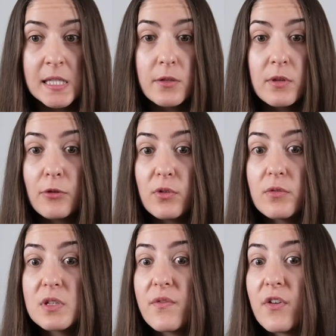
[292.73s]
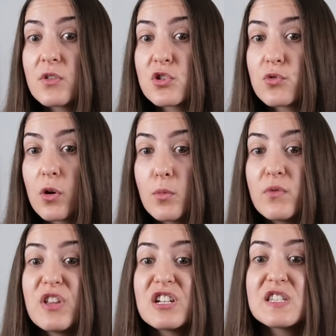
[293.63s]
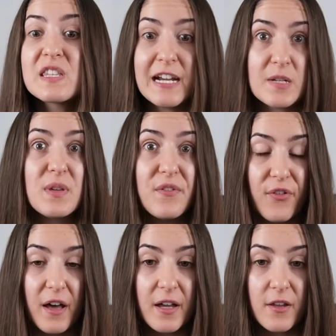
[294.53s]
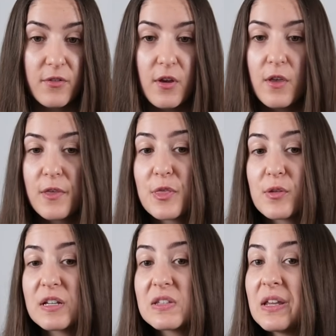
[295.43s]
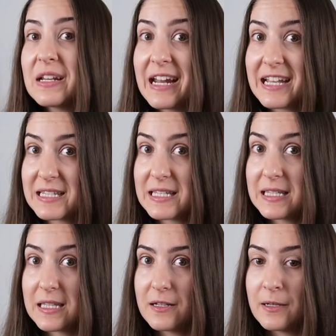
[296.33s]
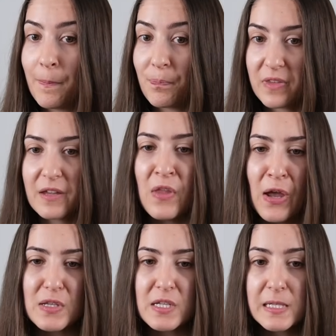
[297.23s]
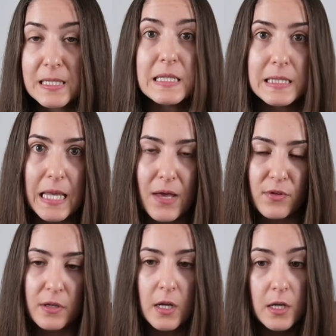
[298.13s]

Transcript: So now there is a very strong move that is knight b5, threatening knight c7.